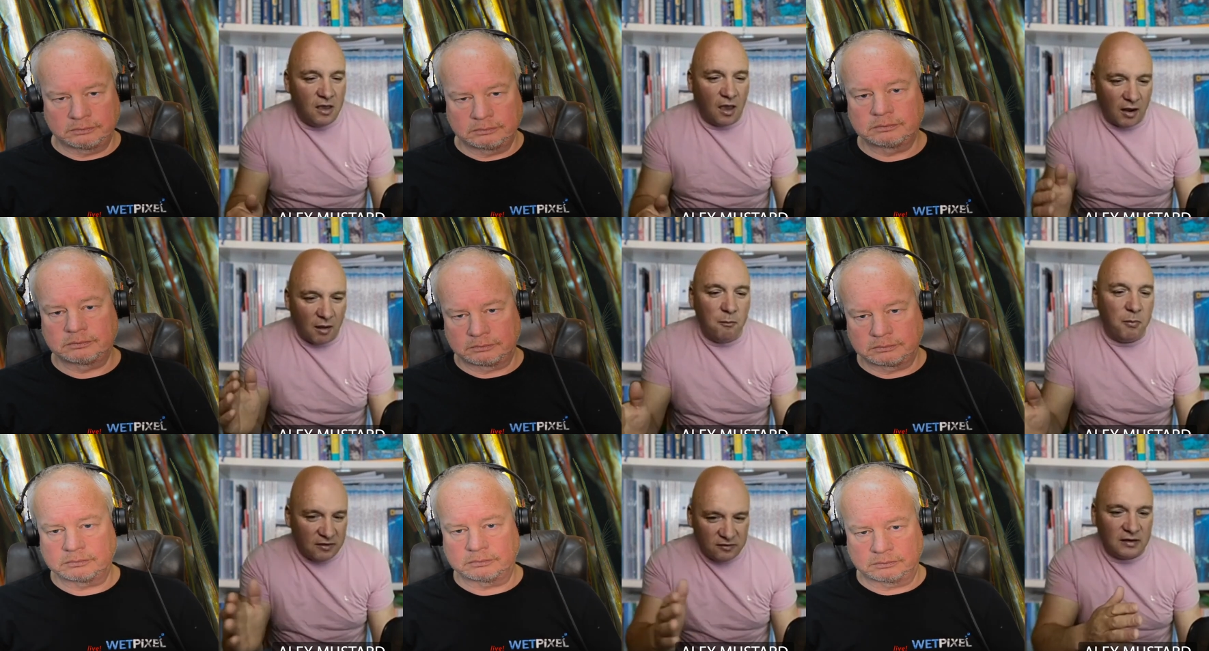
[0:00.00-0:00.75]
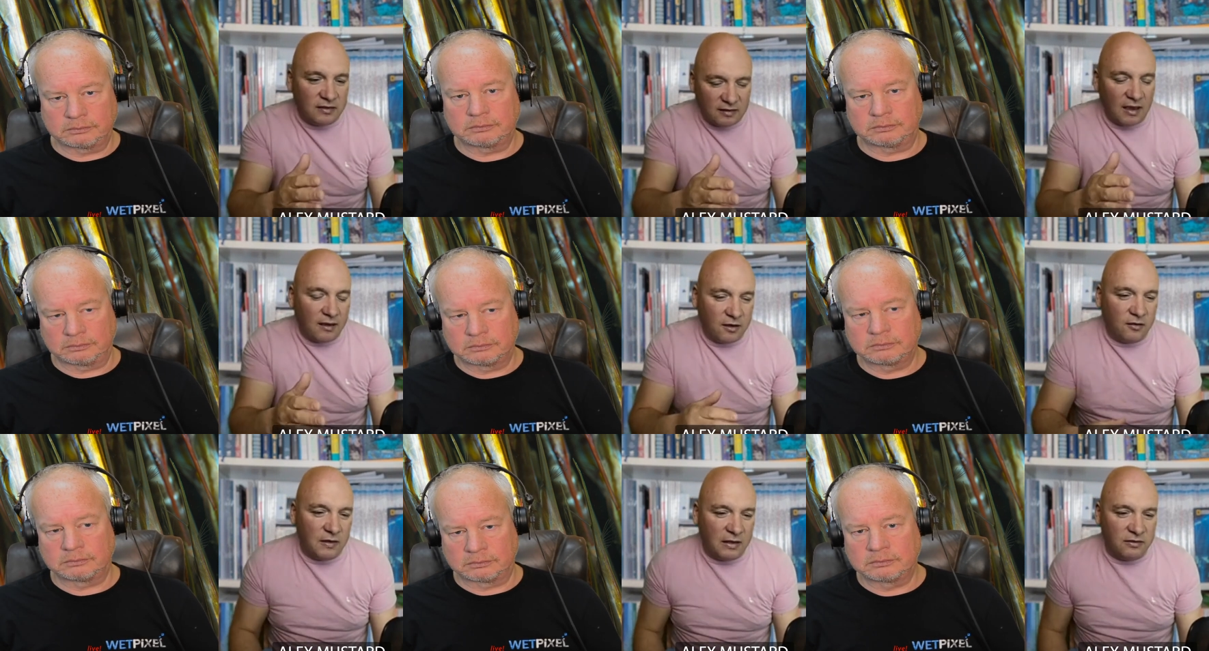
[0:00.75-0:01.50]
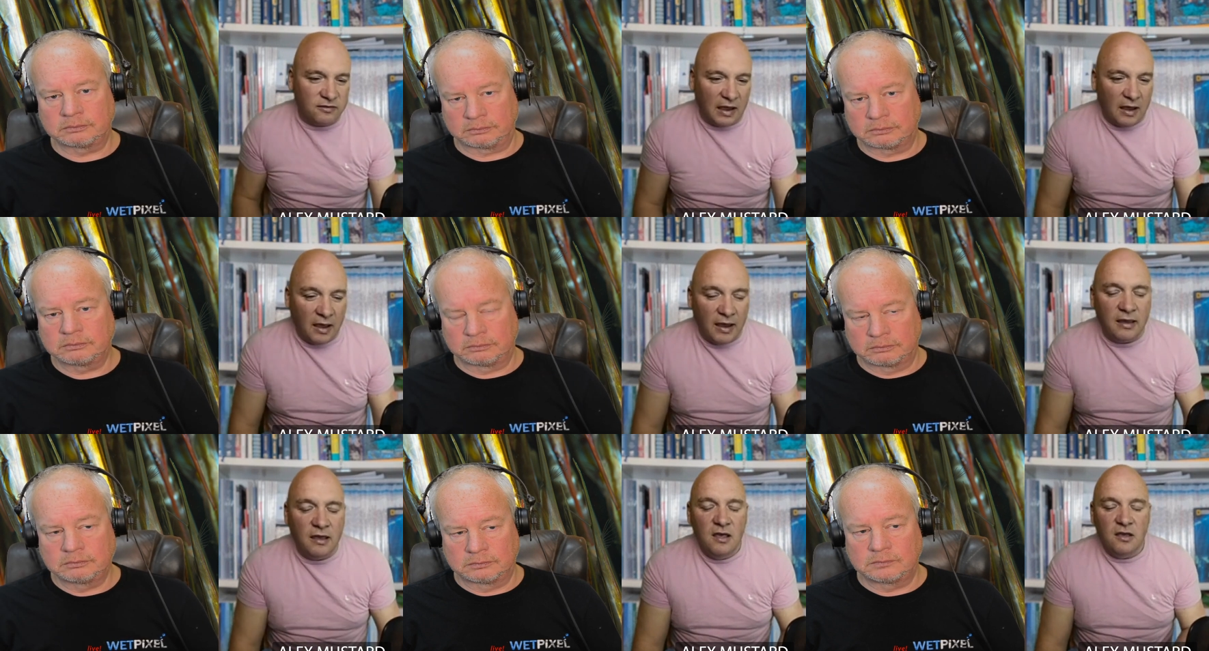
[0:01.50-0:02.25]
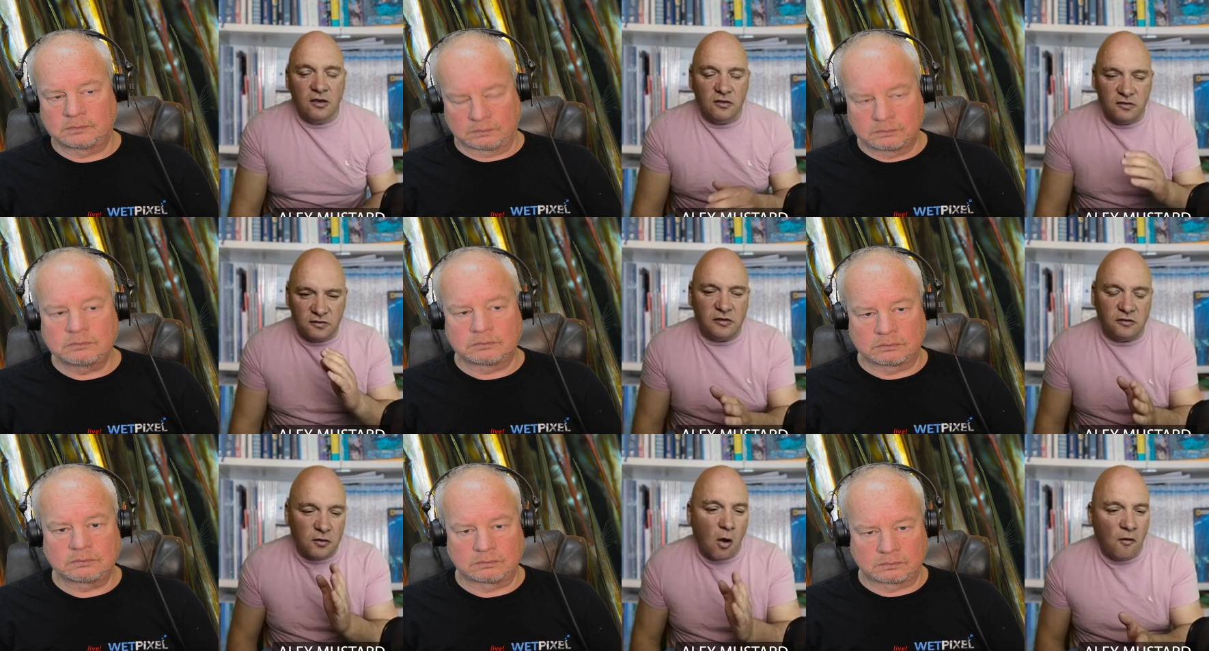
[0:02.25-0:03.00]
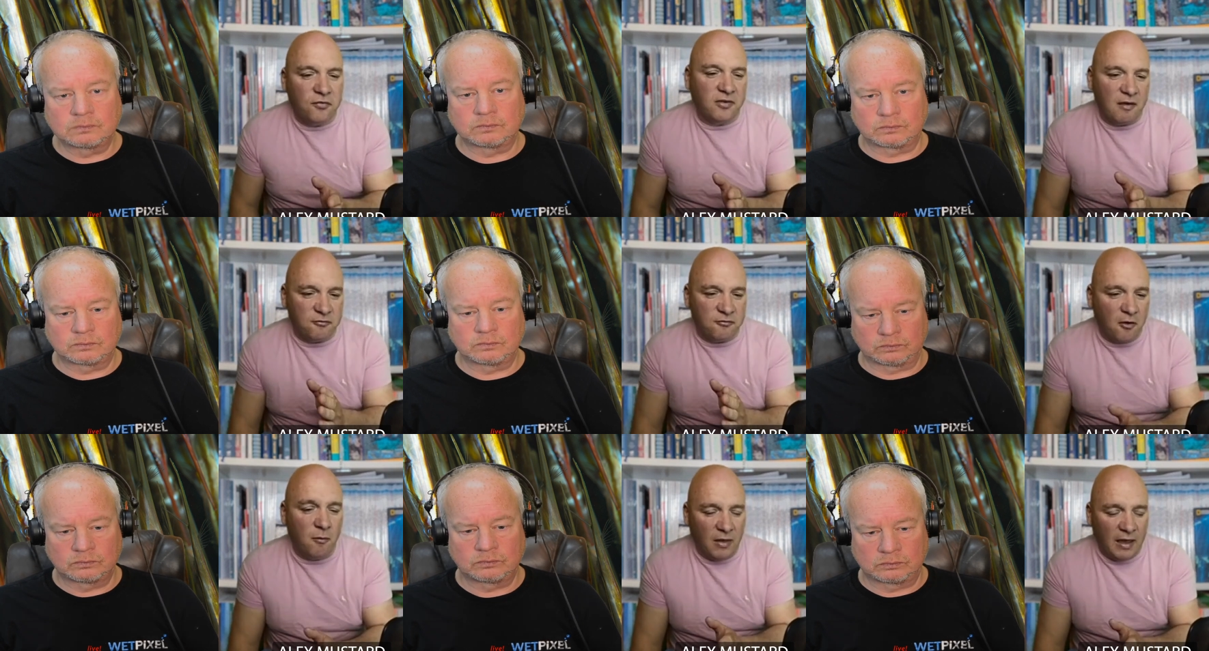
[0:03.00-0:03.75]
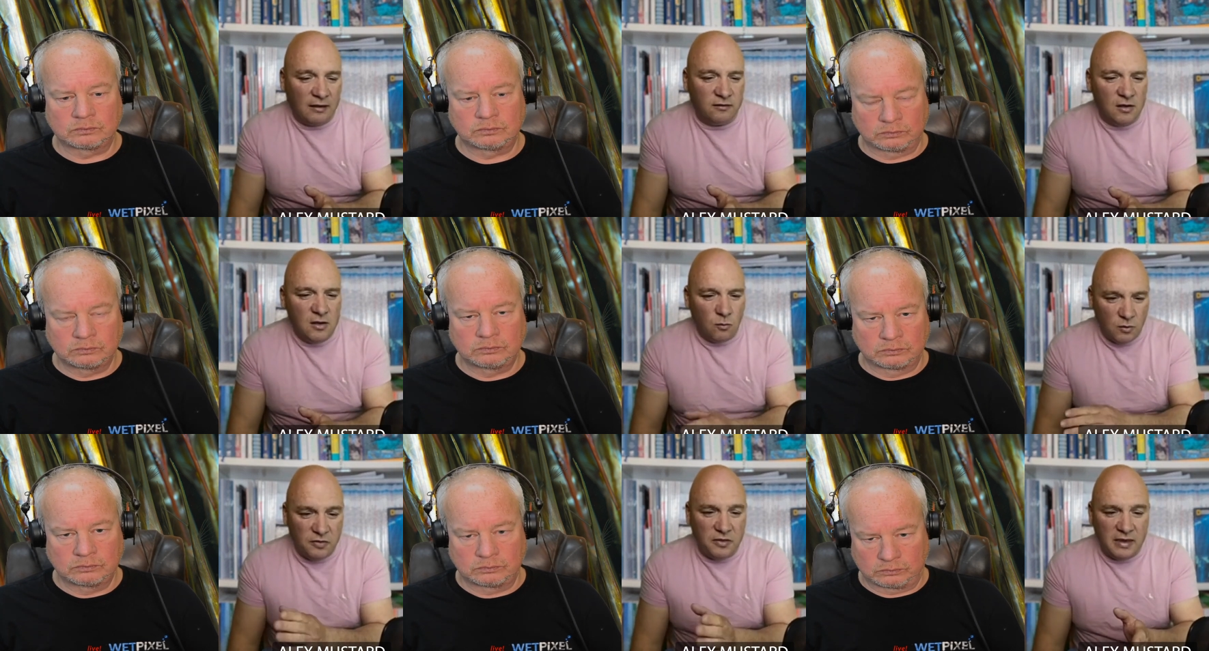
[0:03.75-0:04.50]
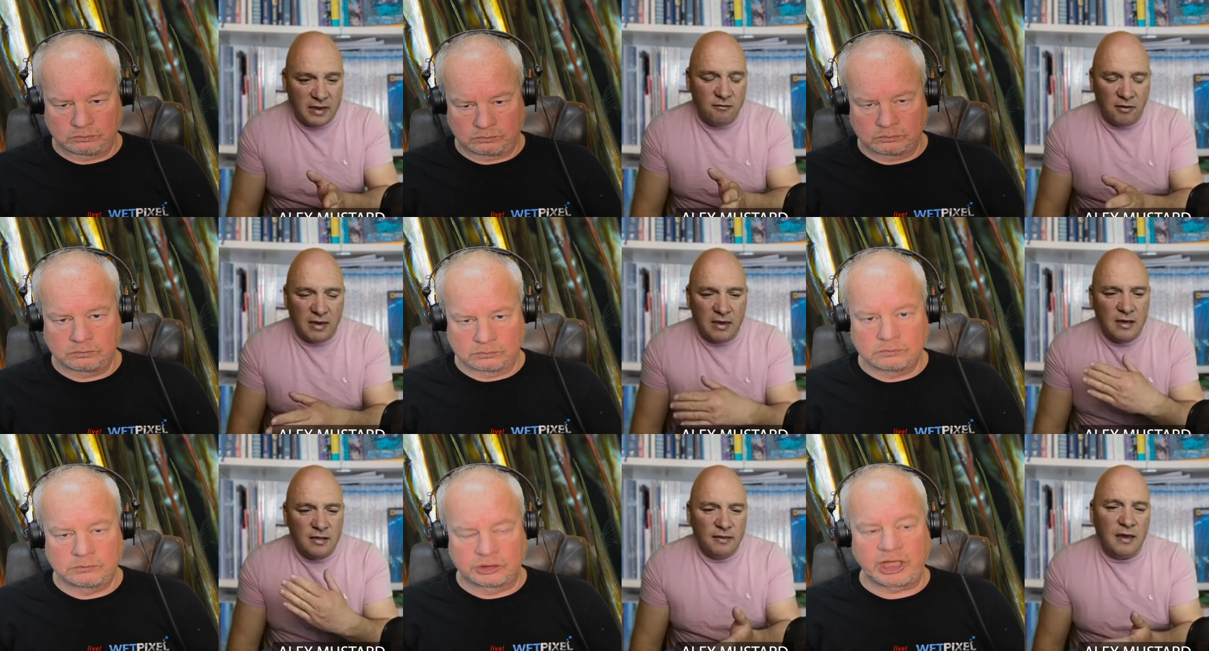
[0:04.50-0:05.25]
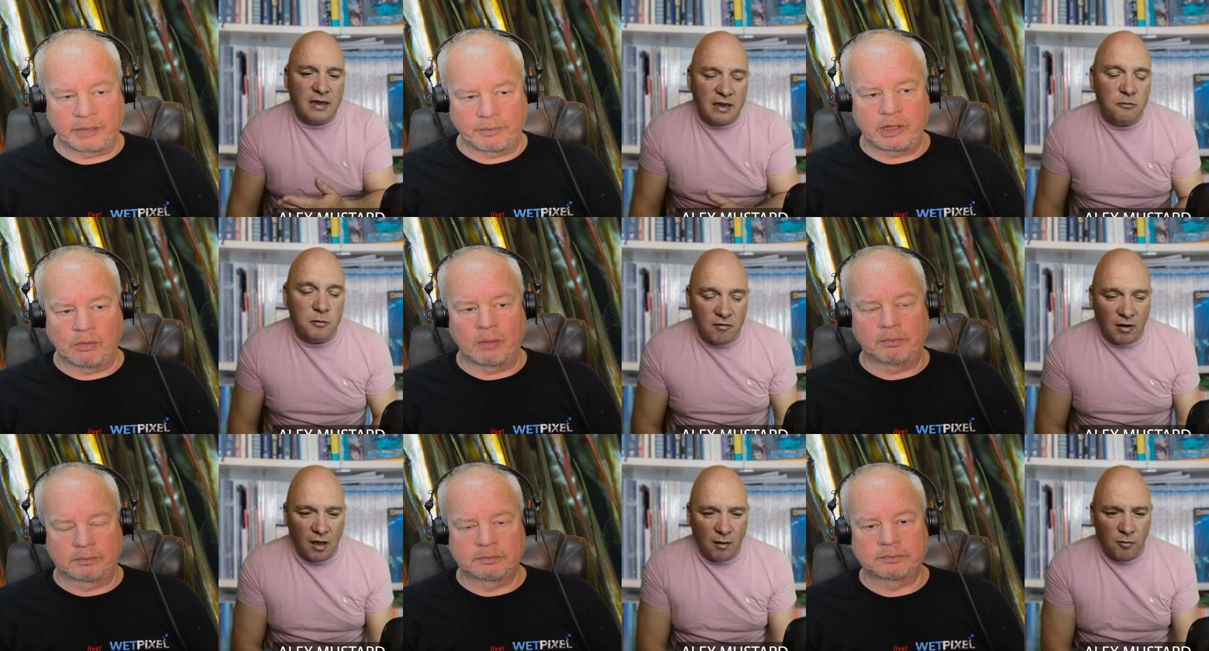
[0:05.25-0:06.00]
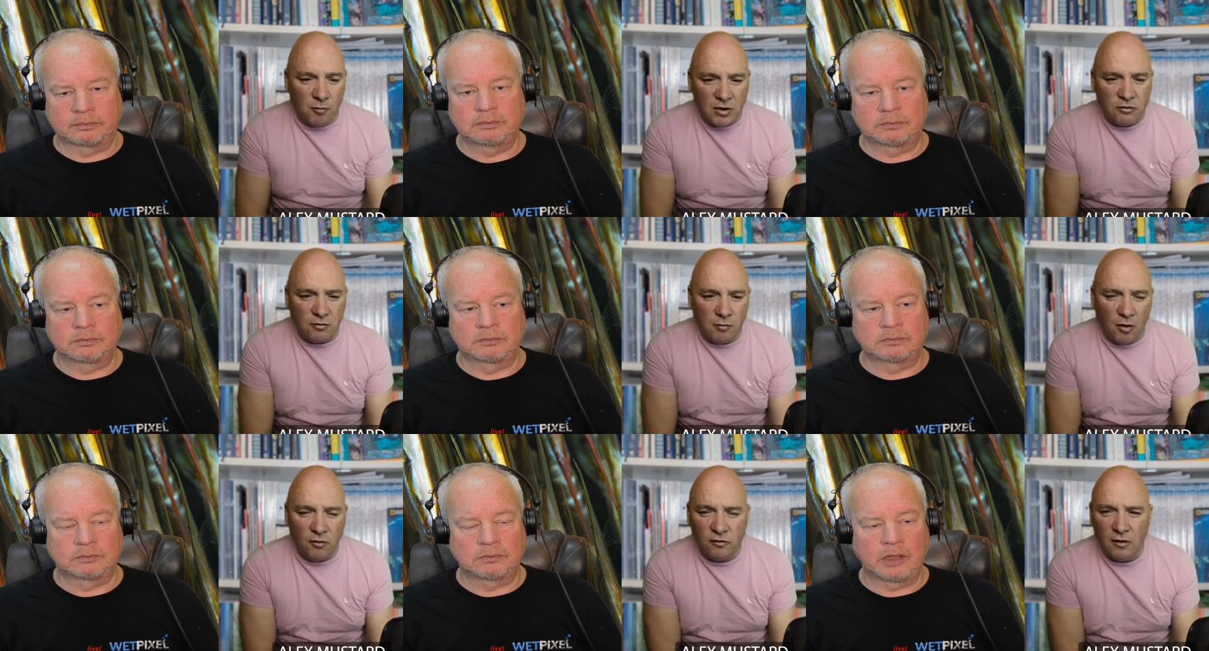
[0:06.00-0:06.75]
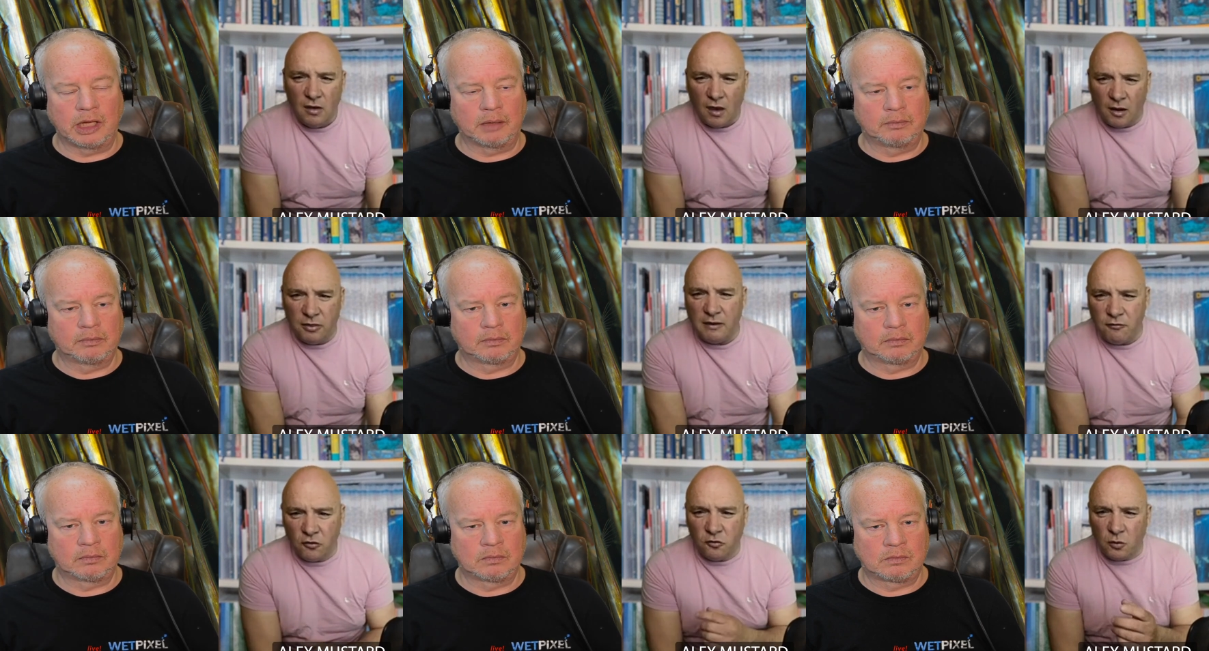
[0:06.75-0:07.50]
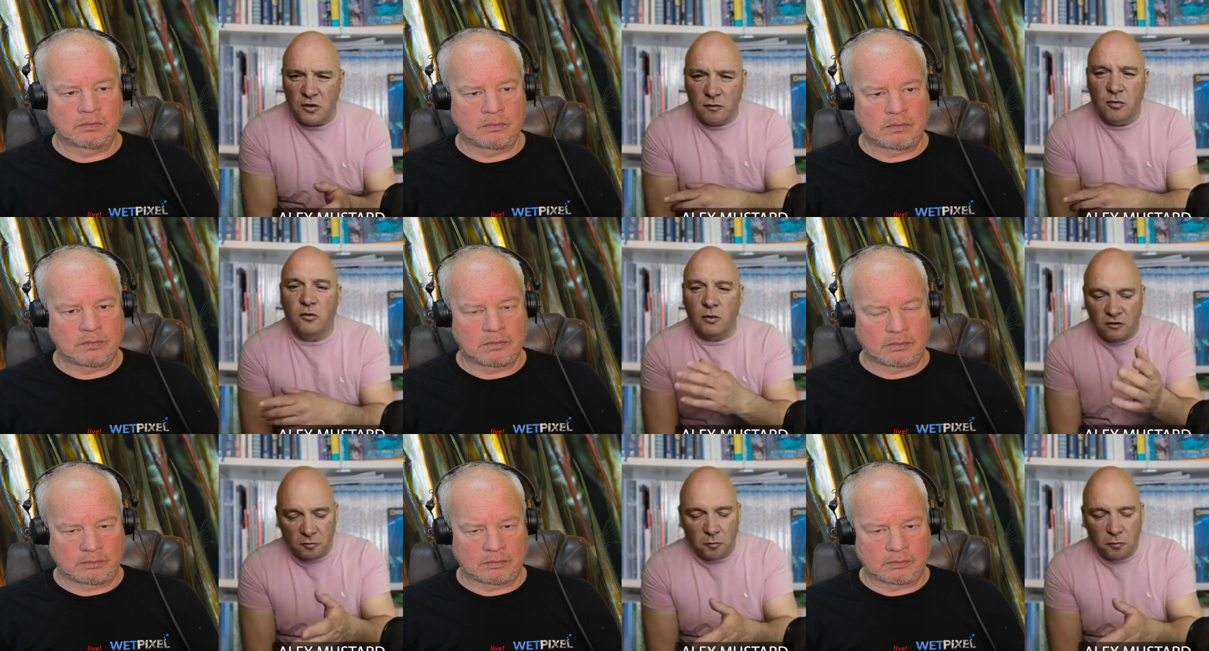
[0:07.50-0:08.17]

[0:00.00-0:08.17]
Speaker 1: And I basically set, can then set a consistent offset from that with the EV that yeah, gives me reliable metering modes. Yeah. And I think if you're switching between